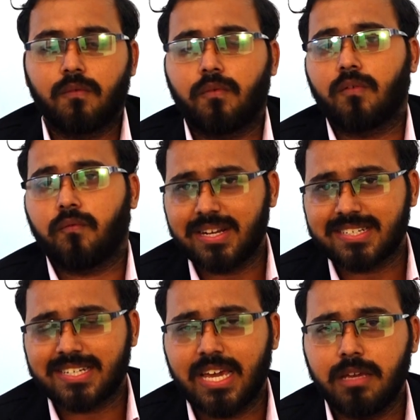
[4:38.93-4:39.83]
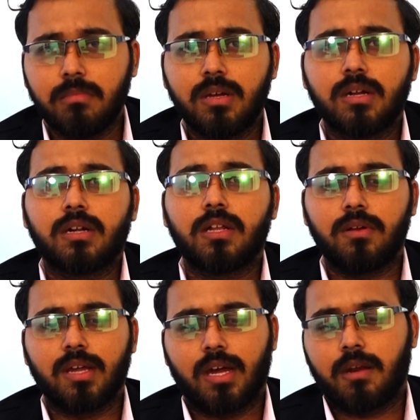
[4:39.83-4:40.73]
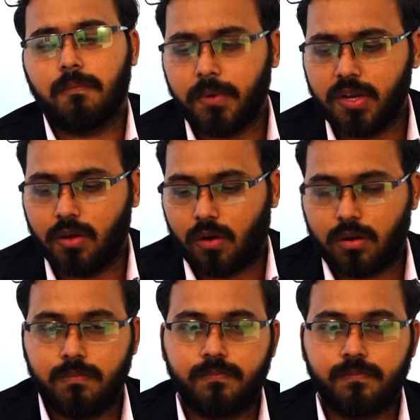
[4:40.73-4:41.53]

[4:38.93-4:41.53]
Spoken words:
for first time during her period.